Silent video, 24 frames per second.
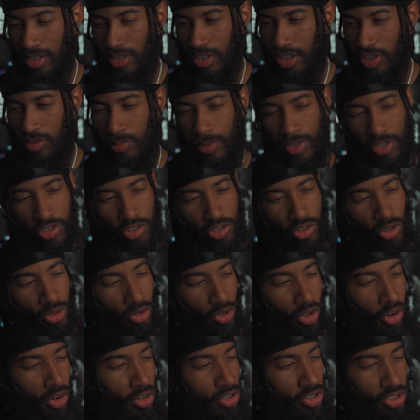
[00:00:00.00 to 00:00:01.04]
it's been so
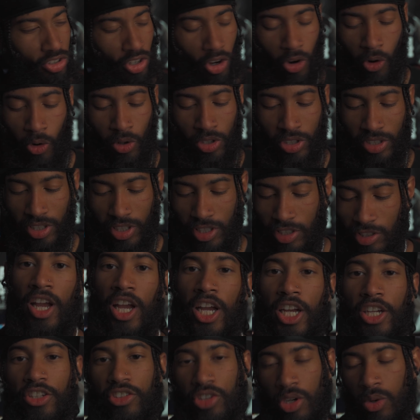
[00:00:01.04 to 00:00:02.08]
long since I ordered these.
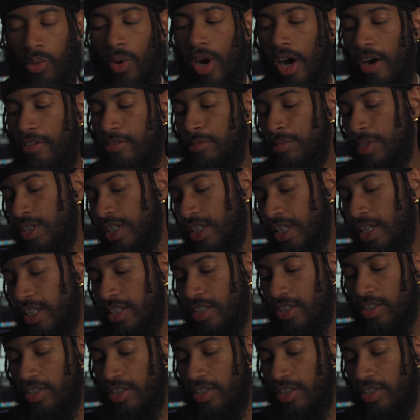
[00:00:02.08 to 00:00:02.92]
It took a while for me to get